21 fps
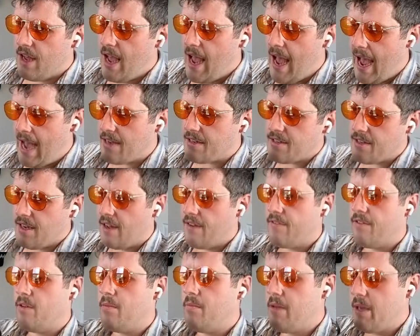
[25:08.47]
asset
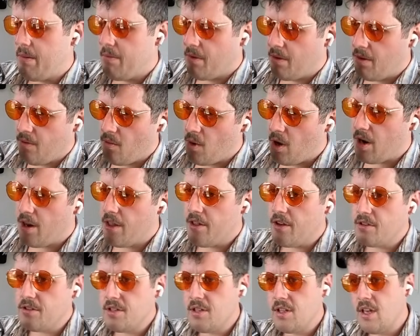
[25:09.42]
for people. One of
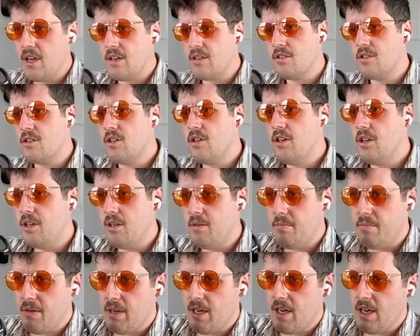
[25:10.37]
those things
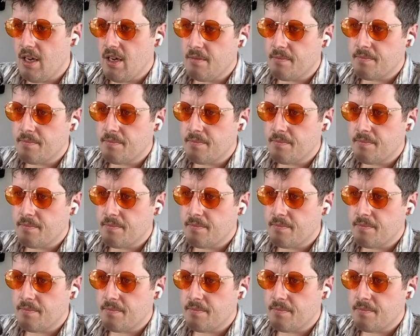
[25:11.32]
could be,